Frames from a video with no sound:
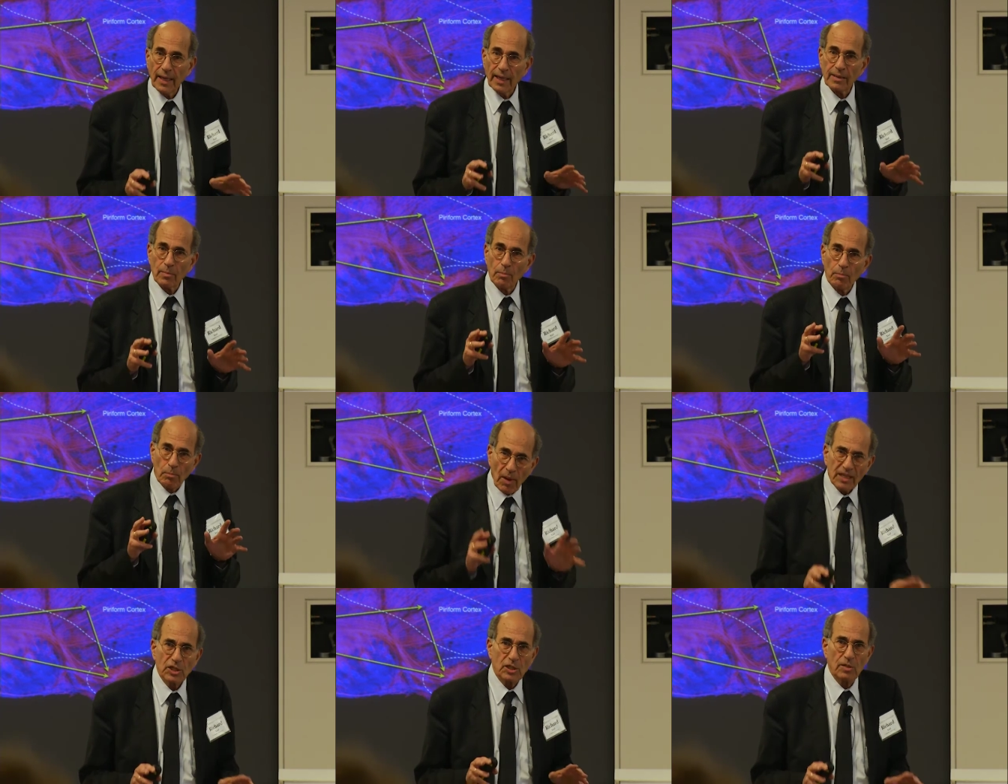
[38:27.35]
It
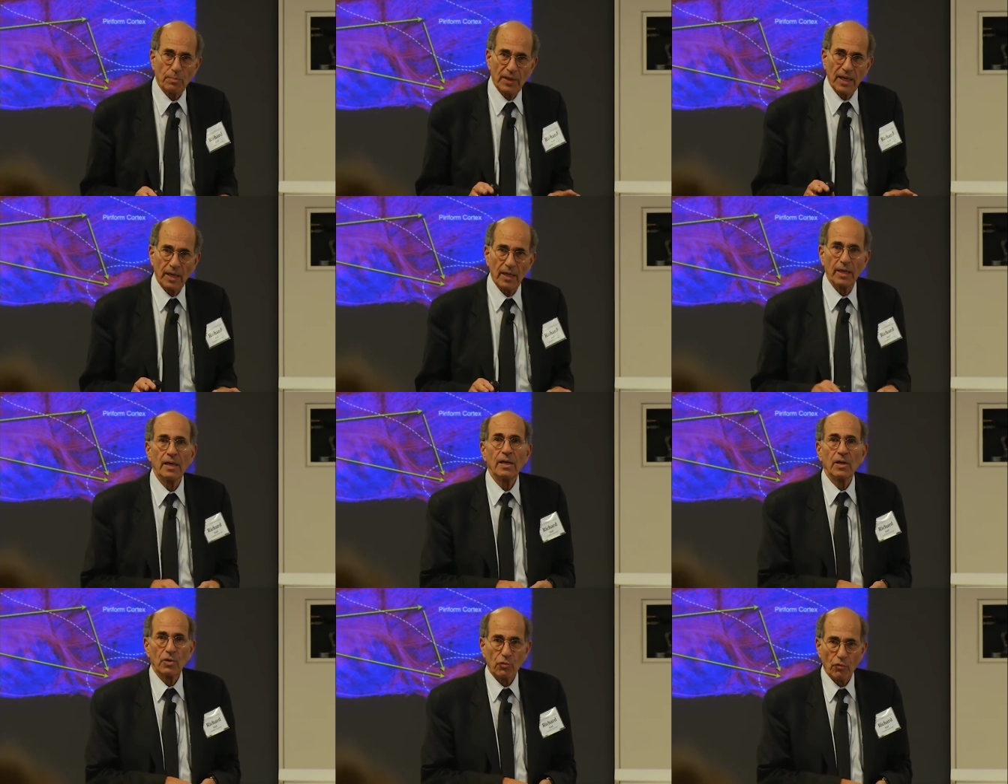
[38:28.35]
must be
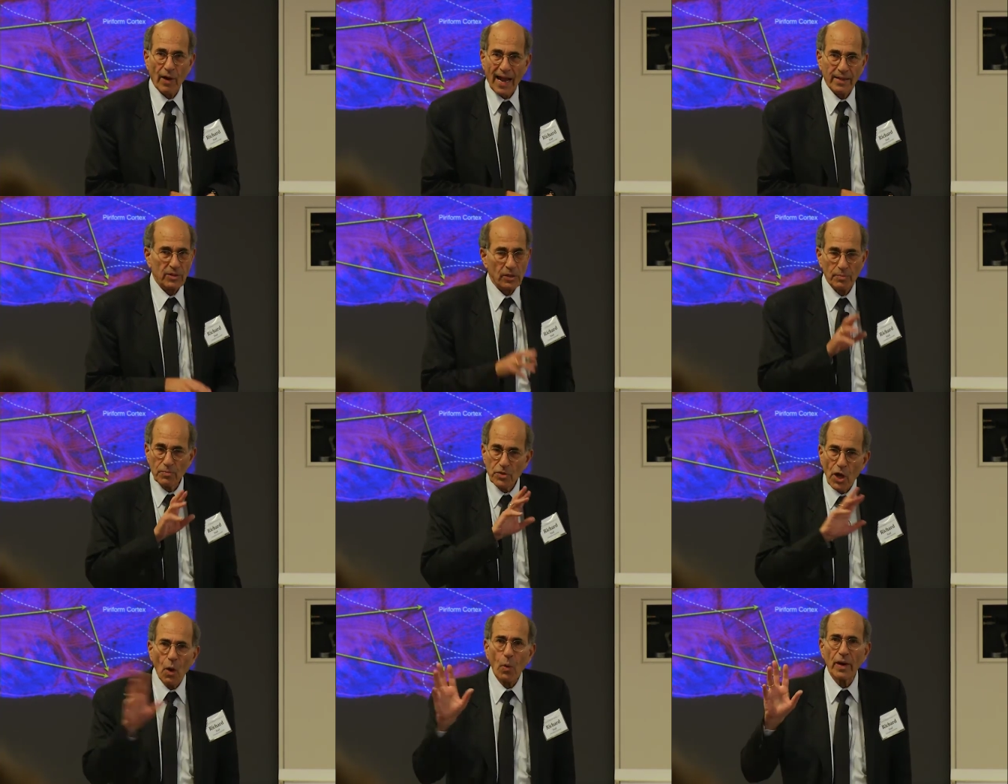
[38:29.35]
random.
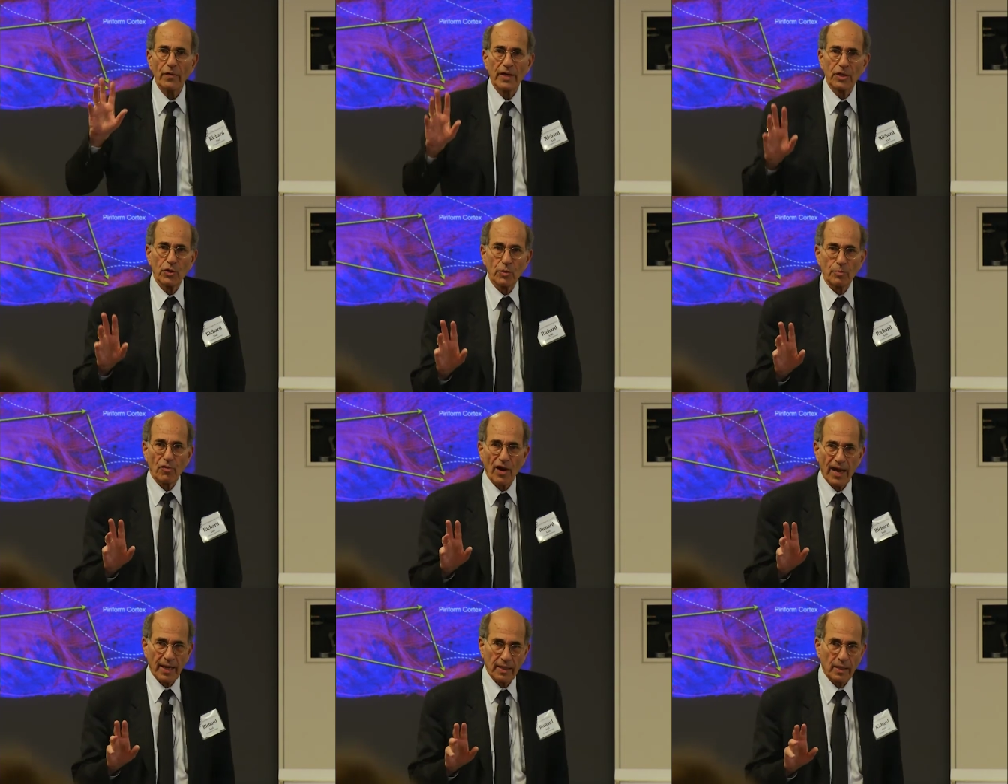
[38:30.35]
Nowhere in your
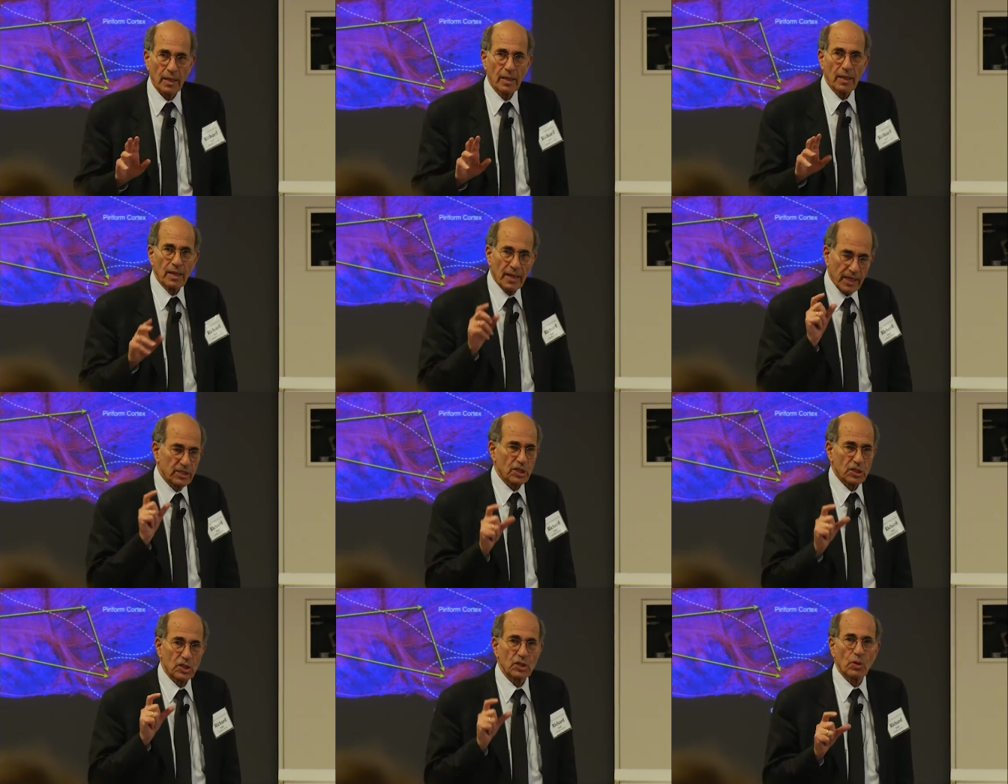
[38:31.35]
brain is
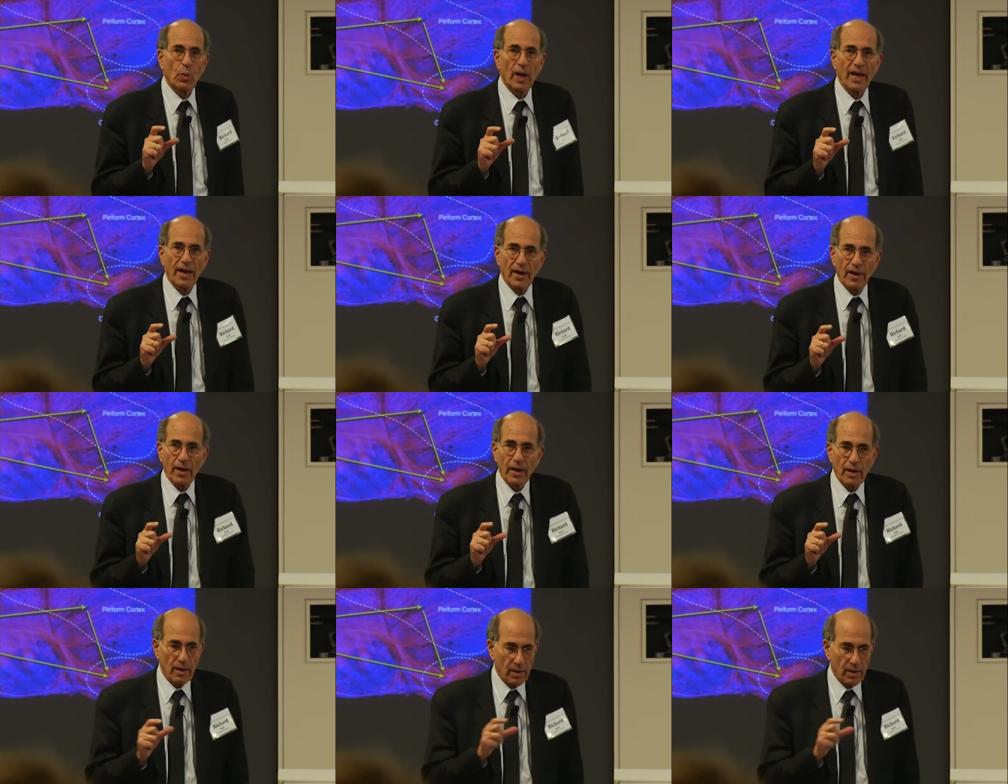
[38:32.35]
a square